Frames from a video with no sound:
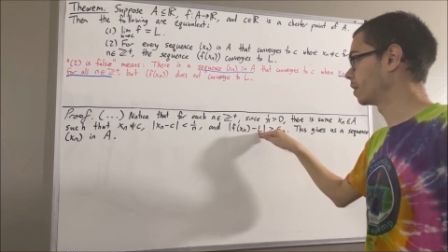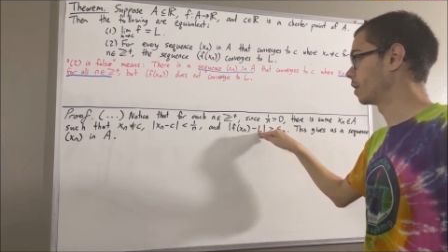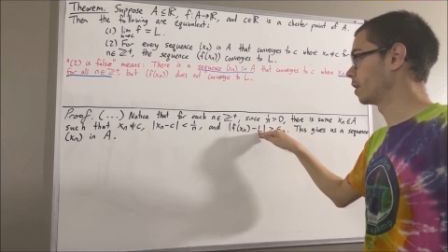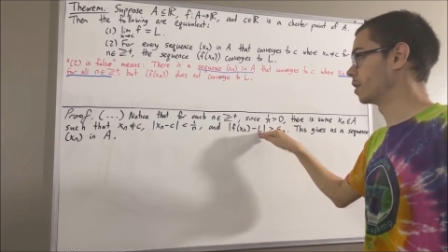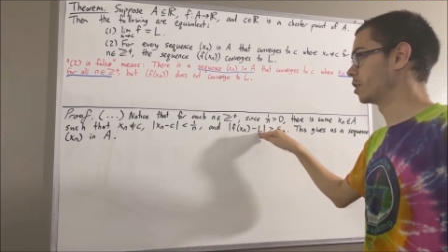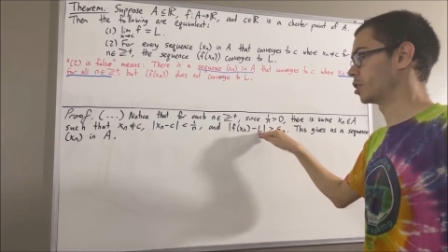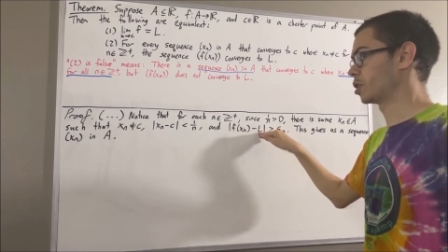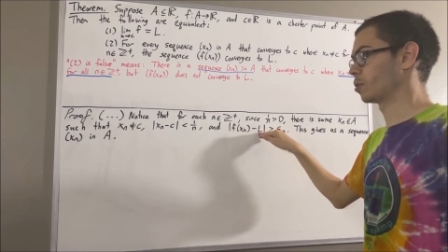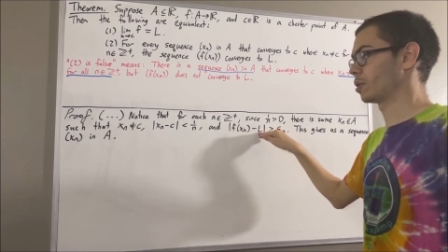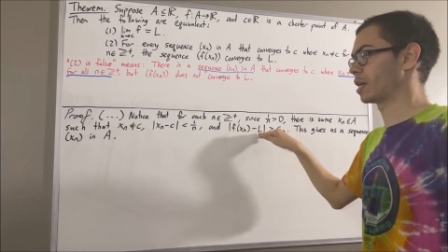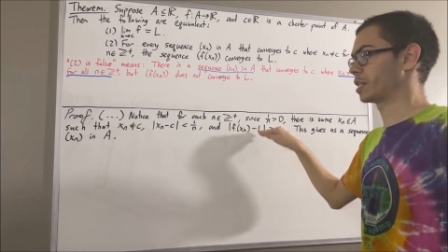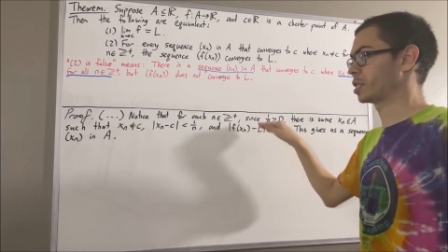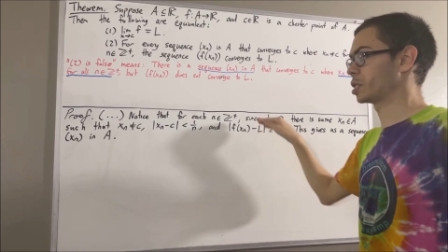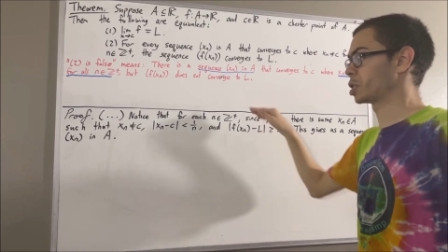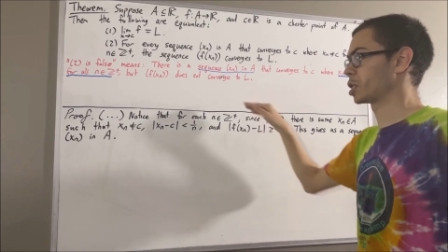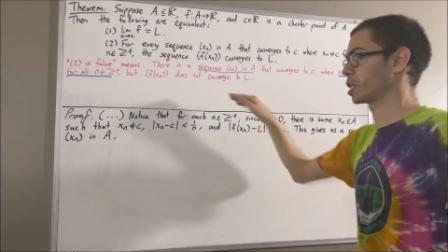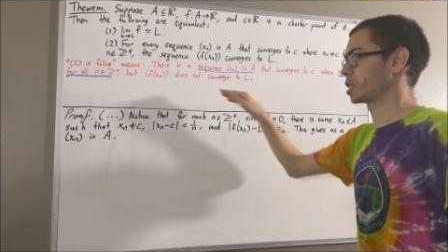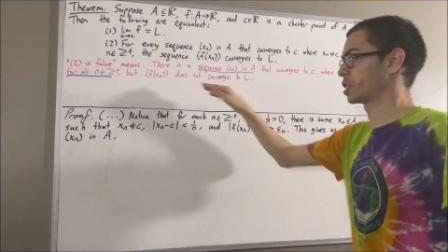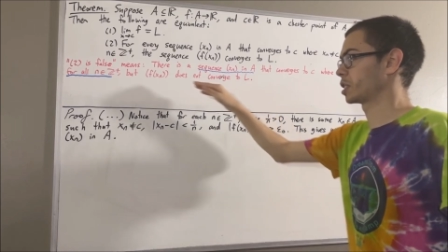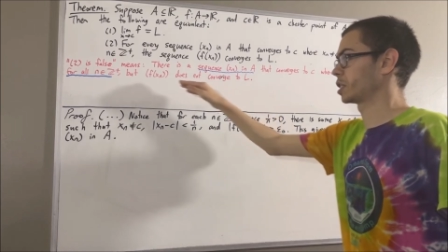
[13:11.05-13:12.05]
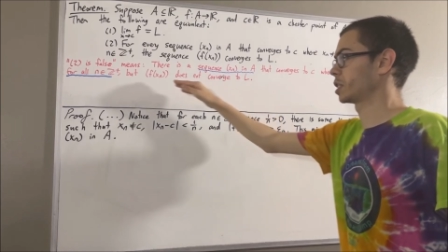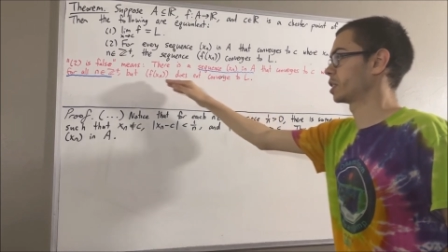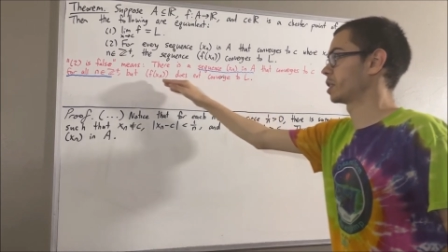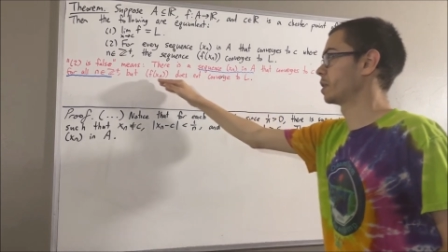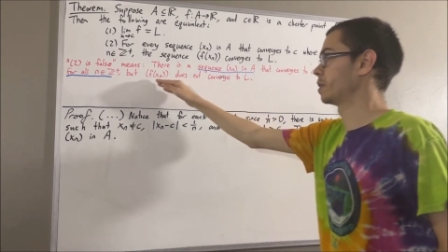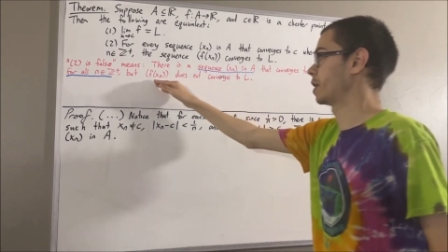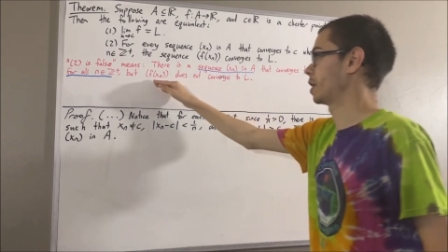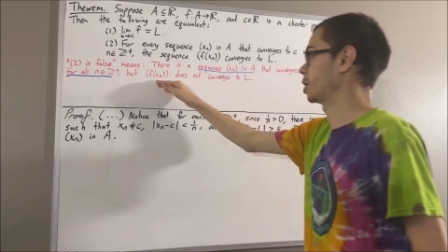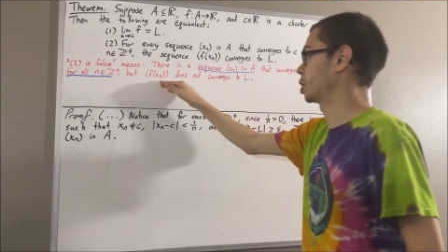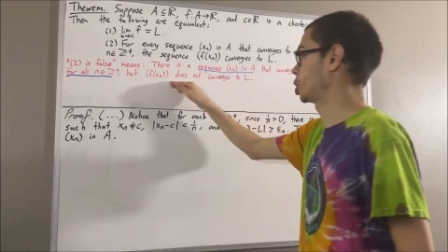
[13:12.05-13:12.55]
And so that suggests
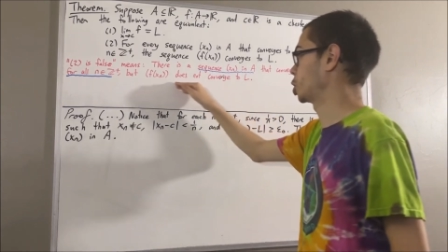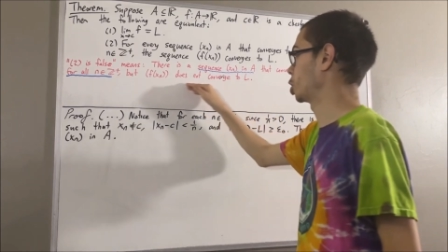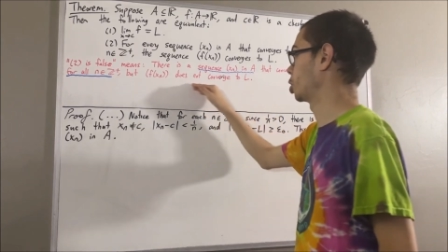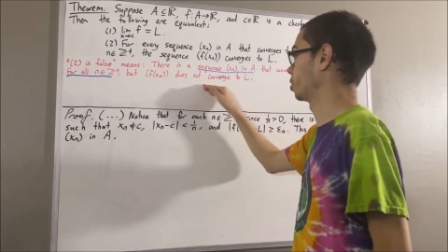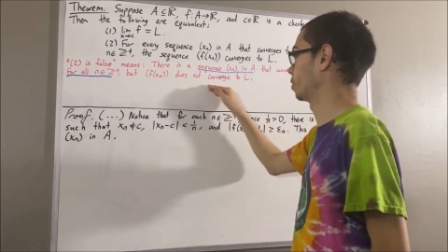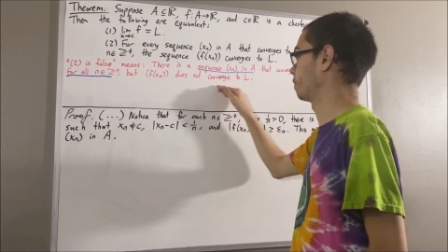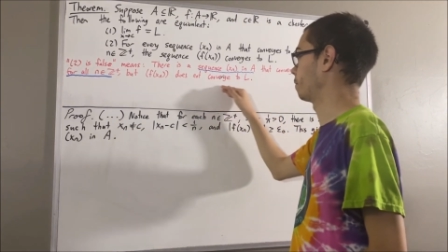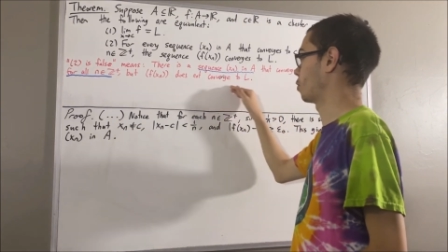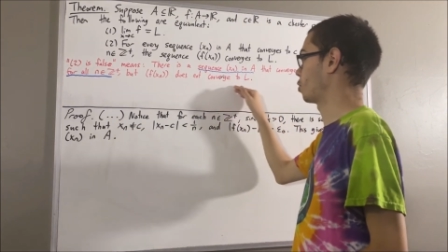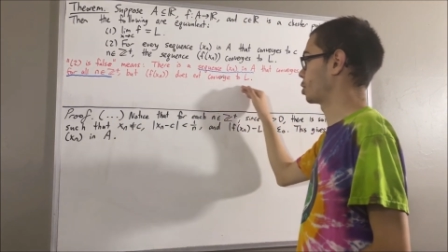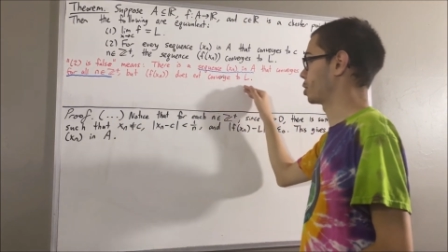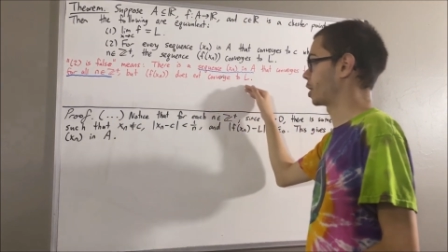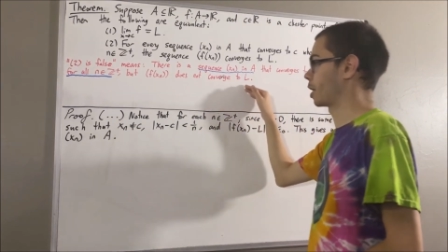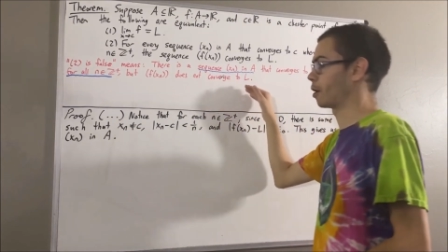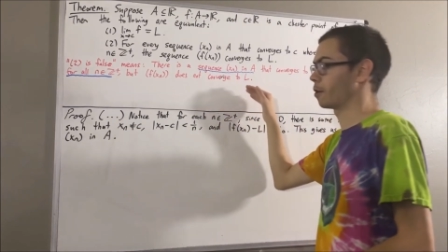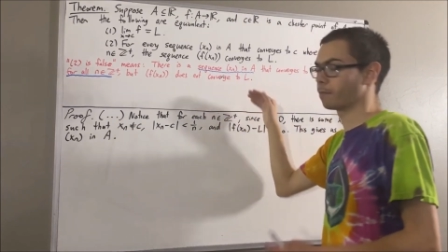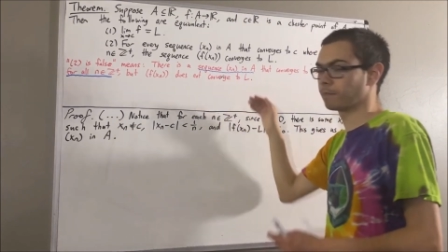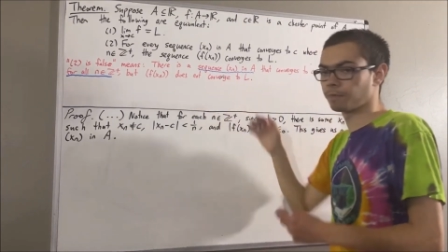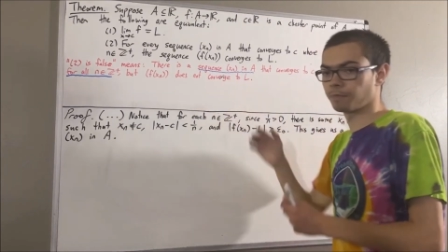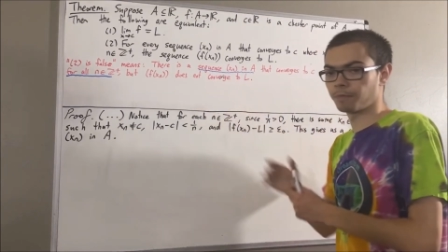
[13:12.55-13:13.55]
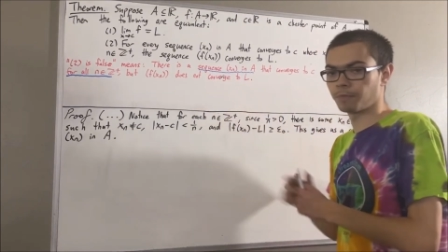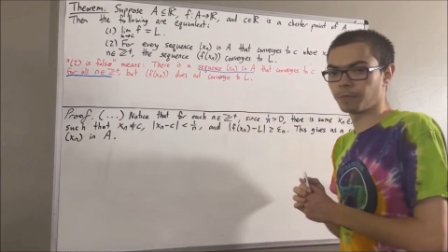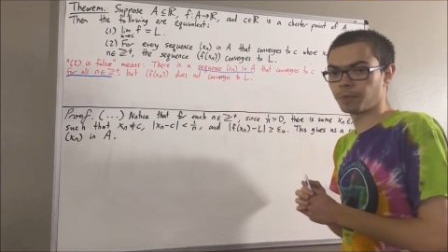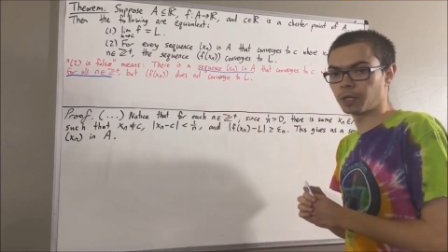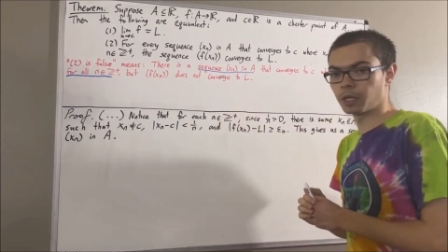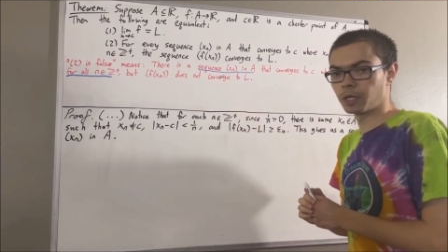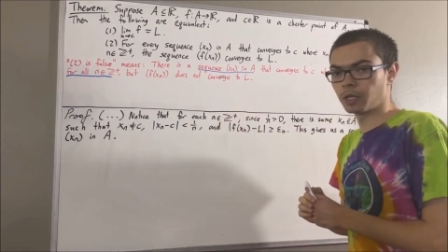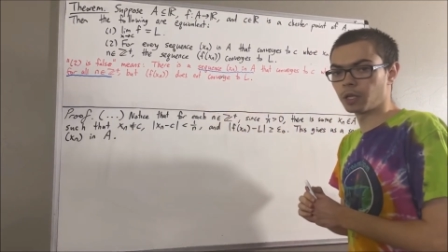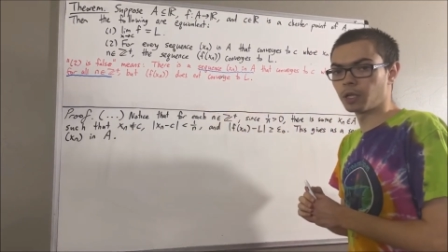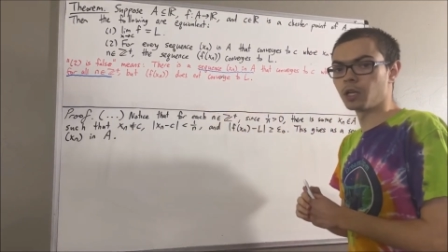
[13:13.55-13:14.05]
that it should not converge to L.
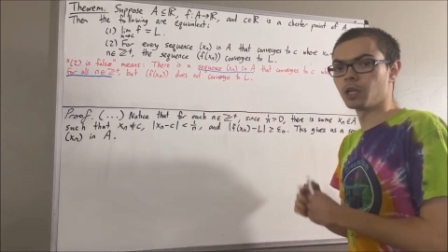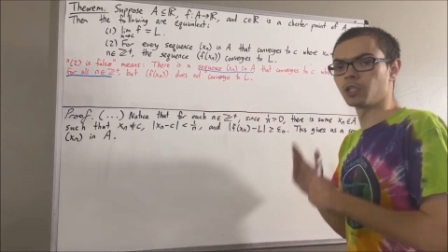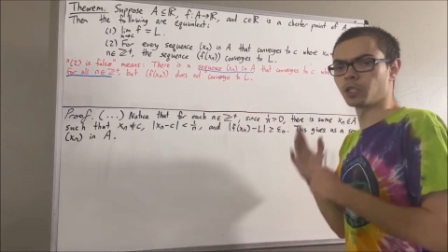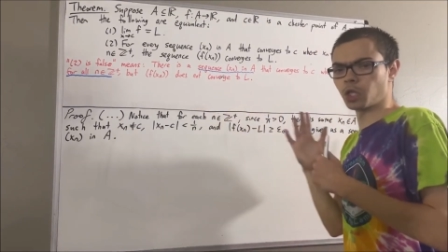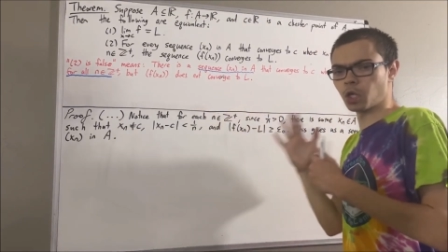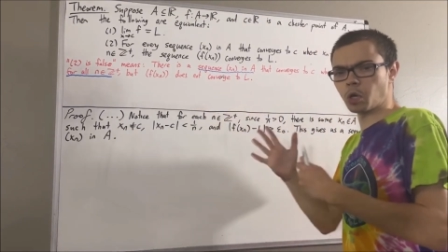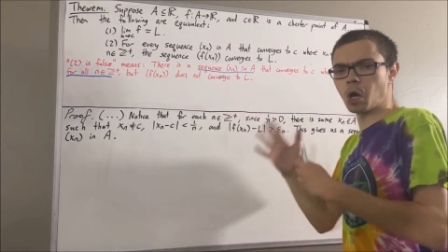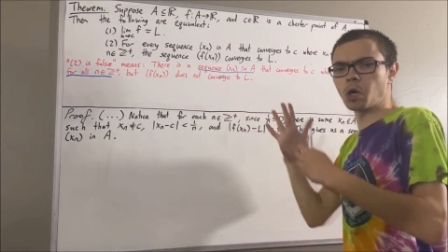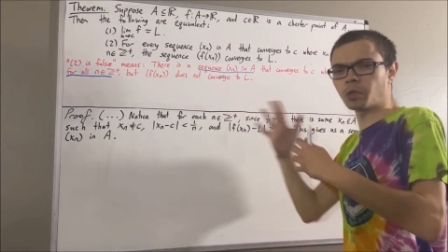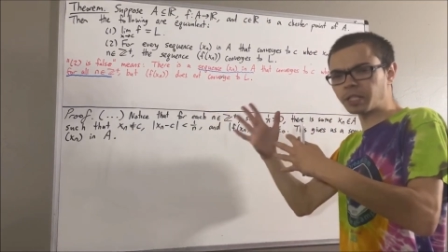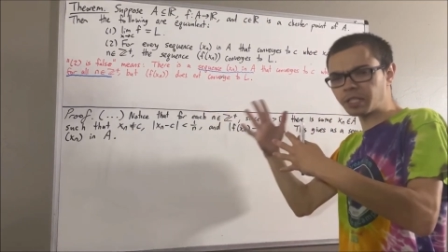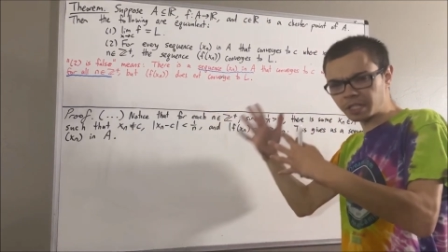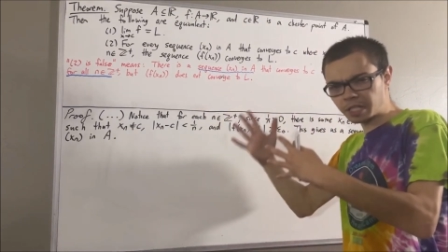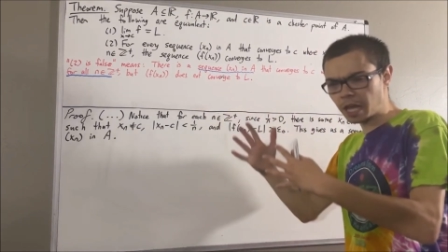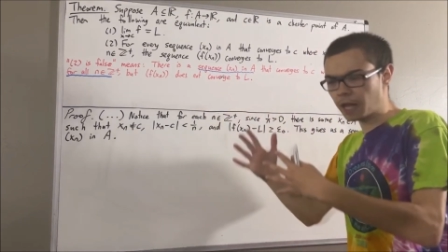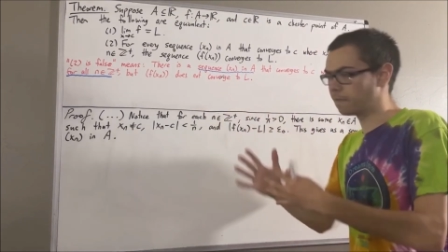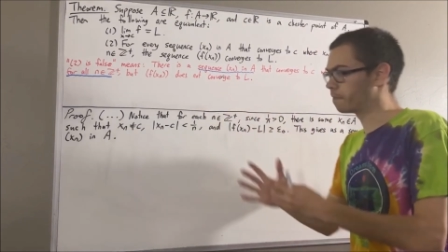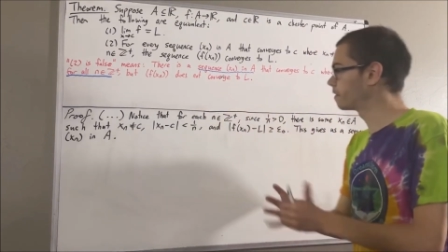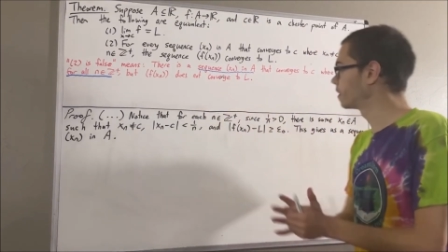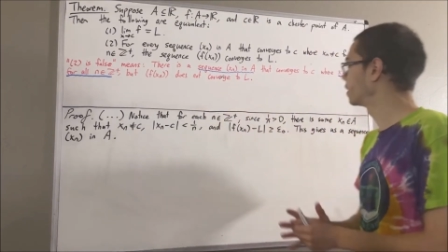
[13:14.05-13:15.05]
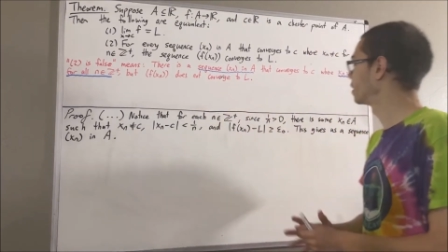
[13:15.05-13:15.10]
So all that's left